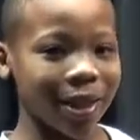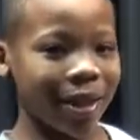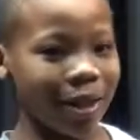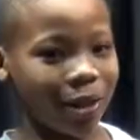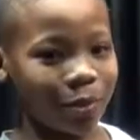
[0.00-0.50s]

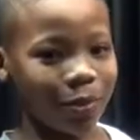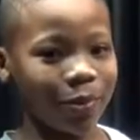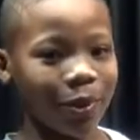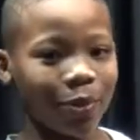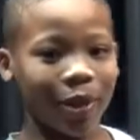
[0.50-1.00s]
he helps
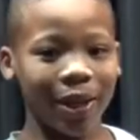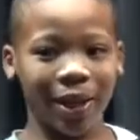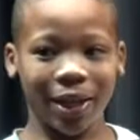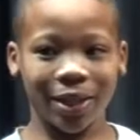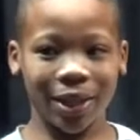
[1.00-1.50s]
me with
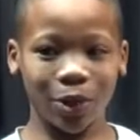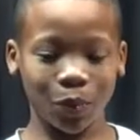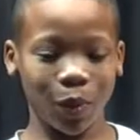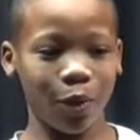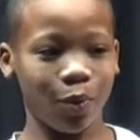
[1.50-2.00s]
it. He tells
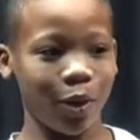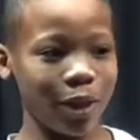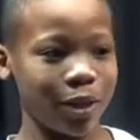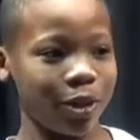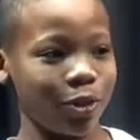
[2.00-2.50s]
me
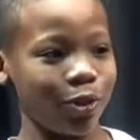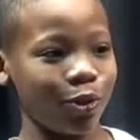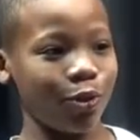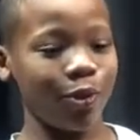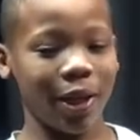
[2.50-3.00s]
what to
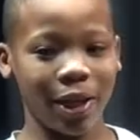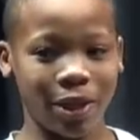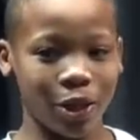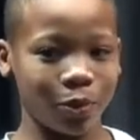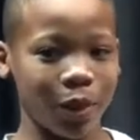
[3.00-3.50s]
do. He
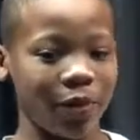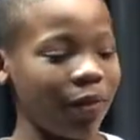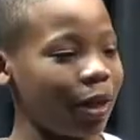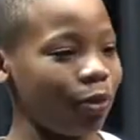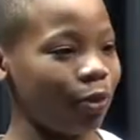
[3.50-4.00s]
tells me
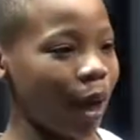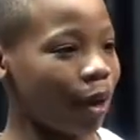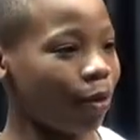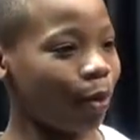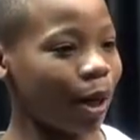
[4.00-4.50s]
if I do
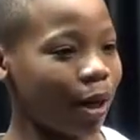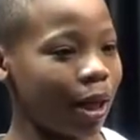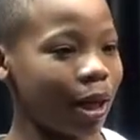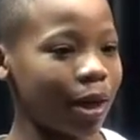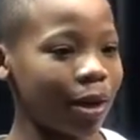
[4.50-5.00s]
right or
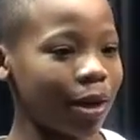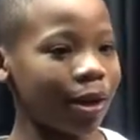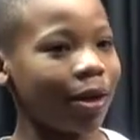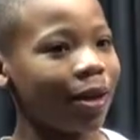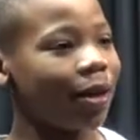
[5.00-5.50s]
wrong.
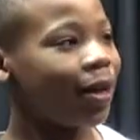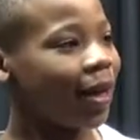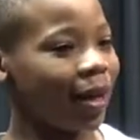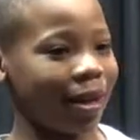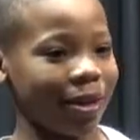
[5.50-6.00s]

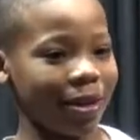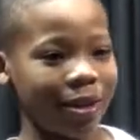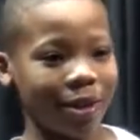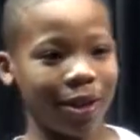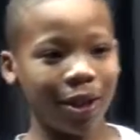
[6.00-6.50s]
And
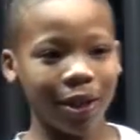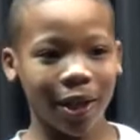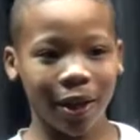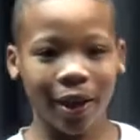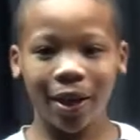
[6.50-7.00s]
uh,
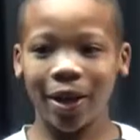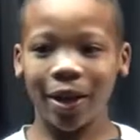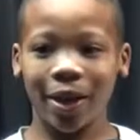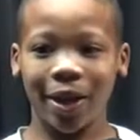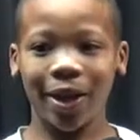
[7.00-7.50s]

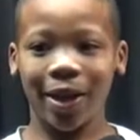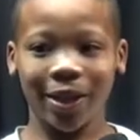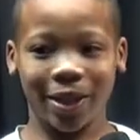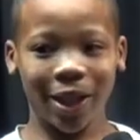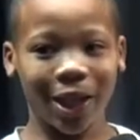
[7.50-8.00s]
he,
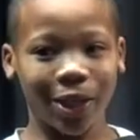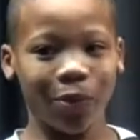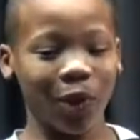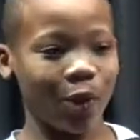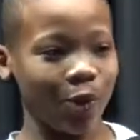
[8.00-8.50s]
instead
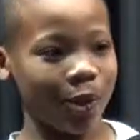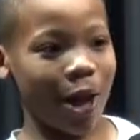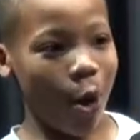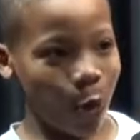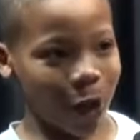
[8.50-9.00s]
of me
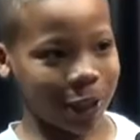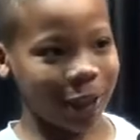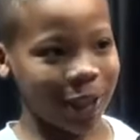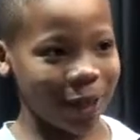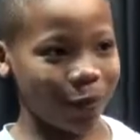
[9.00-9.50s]
not
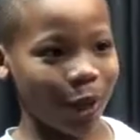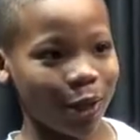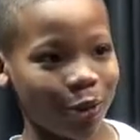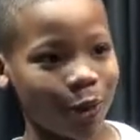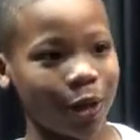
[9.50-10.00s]
watching TV
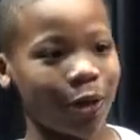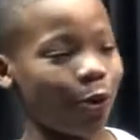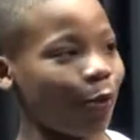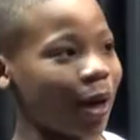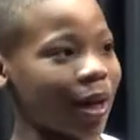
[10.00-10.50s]
and doing
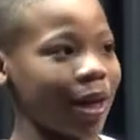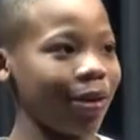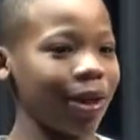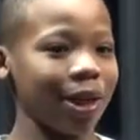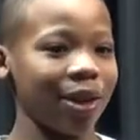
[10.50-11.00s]
homework and
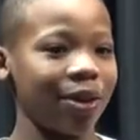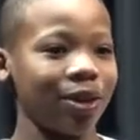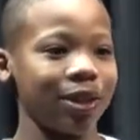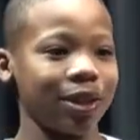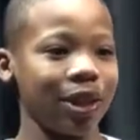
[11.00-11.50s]
everything
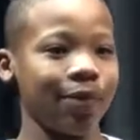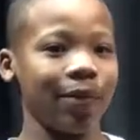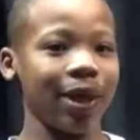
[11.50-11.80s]
all the time,